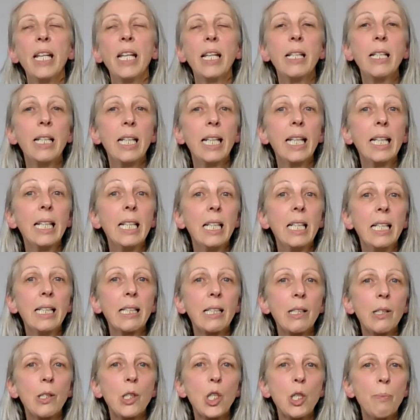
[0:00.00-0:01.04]
in
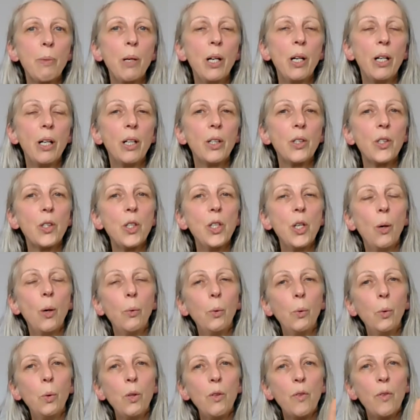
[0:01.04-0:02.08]
little spurs,
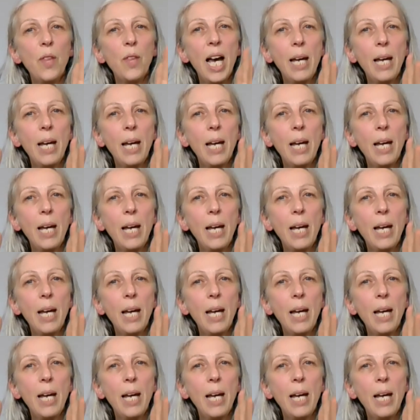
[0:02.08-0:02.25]
all of